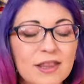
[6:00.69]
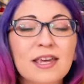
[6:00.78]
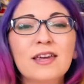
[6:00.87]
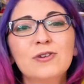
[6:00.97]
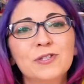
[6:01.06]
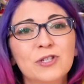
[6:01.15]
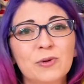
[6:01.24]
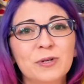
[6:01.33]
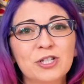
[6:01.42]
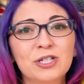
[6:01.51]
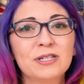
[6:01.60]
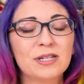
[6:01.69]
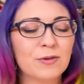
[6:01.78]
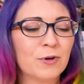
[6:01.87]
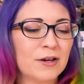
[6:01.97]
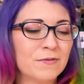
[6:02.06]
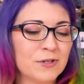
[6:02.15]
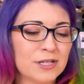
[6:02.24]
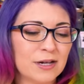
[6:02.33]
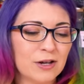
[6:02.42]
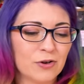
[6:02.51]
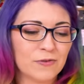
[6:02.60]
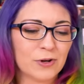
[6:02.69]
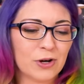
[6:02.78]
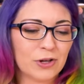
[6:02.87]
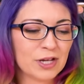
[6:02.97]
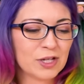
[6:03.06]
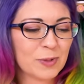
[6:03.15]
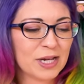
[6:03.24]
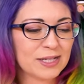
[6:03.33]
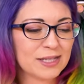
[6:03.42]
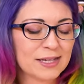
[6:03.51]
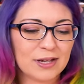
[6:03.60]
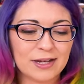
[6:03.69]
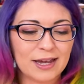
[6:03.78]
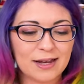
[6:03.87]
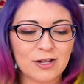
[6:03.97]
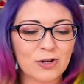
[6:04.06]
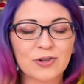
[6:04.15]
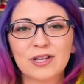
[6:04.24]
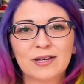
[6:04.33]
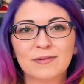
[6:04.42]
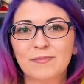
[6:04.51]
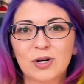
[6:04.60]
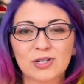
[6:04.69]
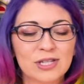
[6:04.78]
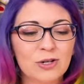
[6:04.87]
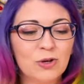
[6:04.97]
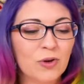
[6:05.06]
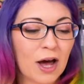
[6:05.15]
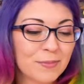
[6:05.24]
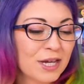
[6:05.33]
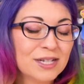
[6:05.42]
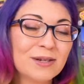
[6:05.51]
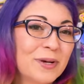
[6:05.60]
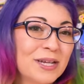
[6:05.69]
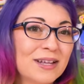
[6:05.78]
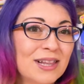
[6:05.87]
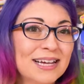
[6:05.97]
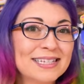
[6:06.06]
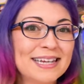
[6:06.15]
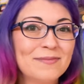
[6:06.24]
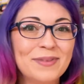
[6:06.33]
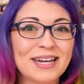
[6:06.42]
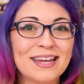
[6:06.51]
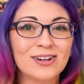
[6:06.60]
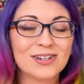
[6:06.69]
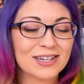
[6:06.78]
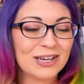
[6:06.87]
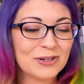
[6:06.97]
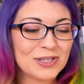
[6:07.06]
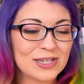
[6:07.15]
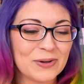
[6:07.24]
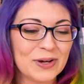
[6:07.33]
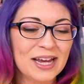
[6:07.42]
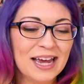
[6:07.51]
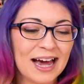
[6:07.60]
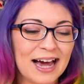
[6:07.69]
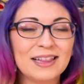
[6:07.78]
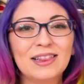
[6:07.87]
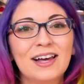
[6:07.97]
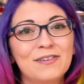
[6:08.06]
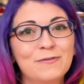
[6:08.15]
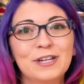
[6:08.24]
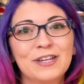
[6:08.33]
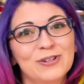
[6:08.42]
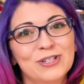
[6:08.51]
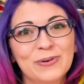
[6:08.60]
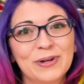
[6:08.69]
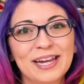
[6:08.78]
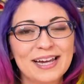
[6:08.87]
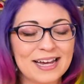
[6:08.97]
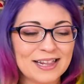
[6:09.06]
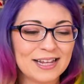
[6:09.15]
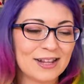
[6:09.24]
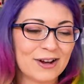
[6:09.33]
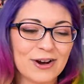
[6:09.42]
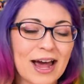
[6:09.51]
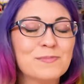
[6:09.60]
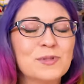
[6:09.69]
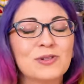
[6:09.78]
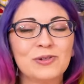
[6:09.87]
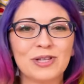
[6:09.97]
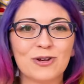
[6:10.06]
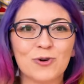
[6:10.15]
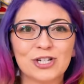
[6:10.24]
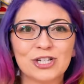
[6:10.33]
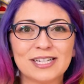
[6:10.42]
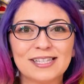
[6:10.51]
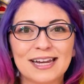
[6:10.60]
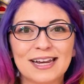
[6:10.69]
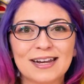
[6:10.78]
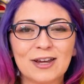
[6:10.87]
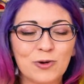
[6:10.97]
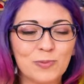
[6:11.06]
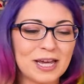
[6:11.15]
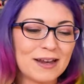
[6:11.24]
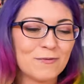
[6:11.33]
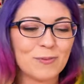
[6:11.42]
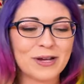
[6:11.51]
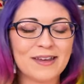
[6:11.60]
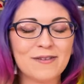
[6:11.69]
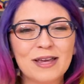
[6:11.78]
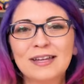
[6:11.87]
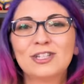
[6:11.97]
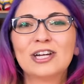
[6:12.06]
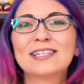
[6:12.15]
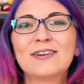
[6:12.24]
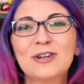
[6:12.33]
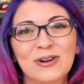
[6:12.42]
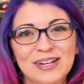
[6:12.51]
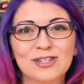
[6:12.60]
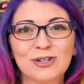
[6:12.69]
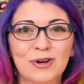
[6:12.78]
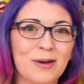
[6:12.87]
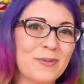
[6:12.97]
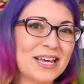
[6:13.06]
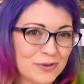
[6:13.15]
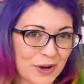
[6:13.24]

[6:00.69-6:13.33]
Thank you so much, Disney Rai, for sending over all these pins. Again, you're the person who got me into pin collecting many years ago, so I love what you're doing. I think they're absolutely gorgeous, and I hope that everybody checks out your Instagram as